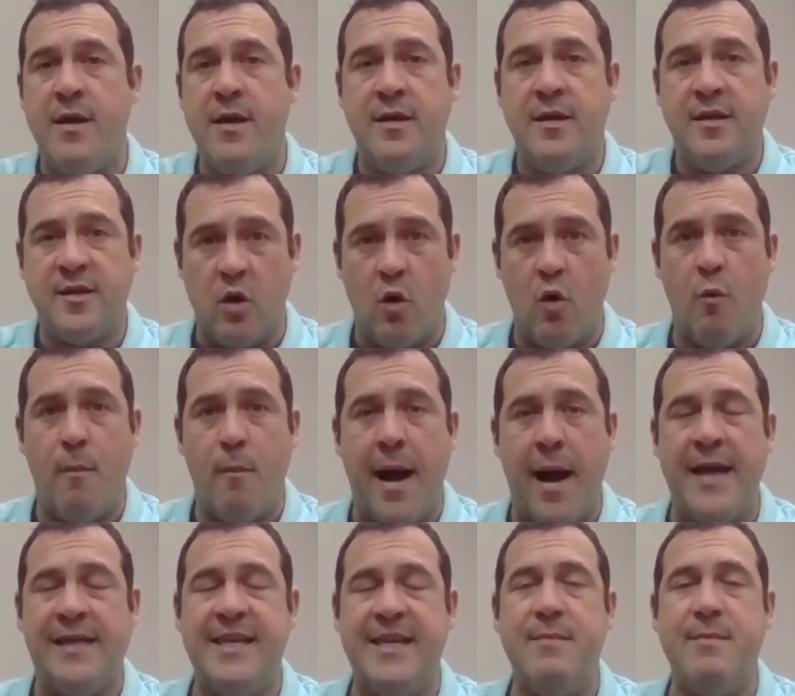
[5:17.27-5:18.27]
So my
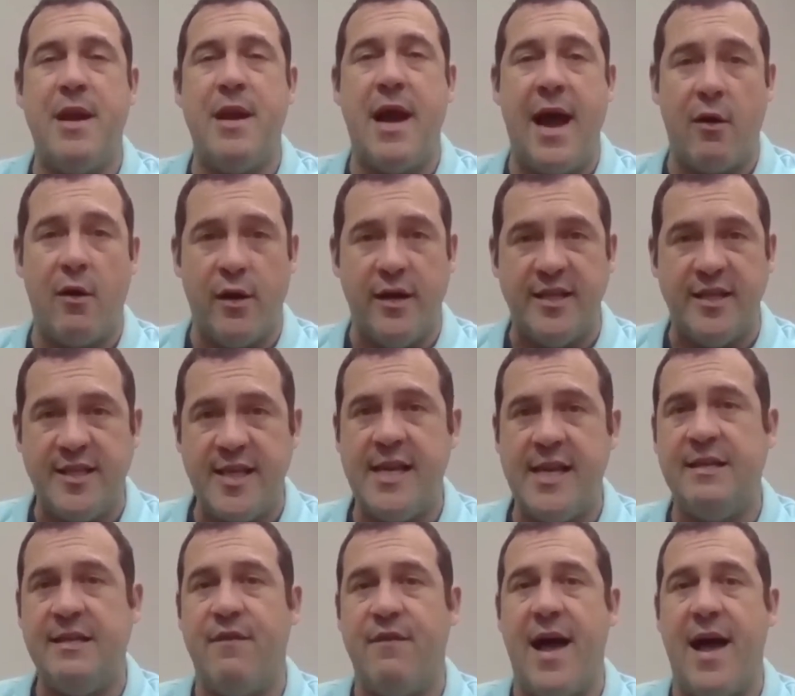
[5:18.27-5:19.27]
team and I are
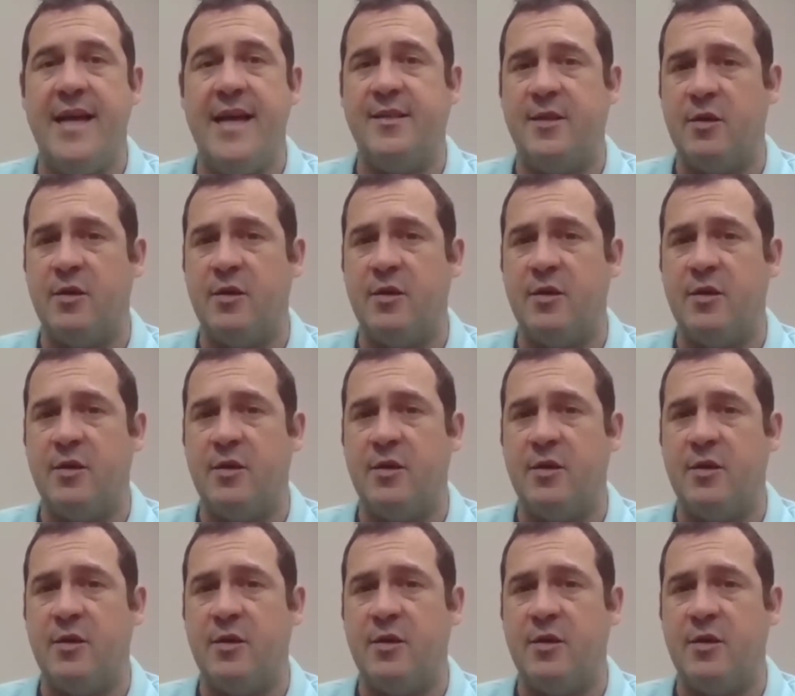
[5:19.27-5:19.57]
incentivized to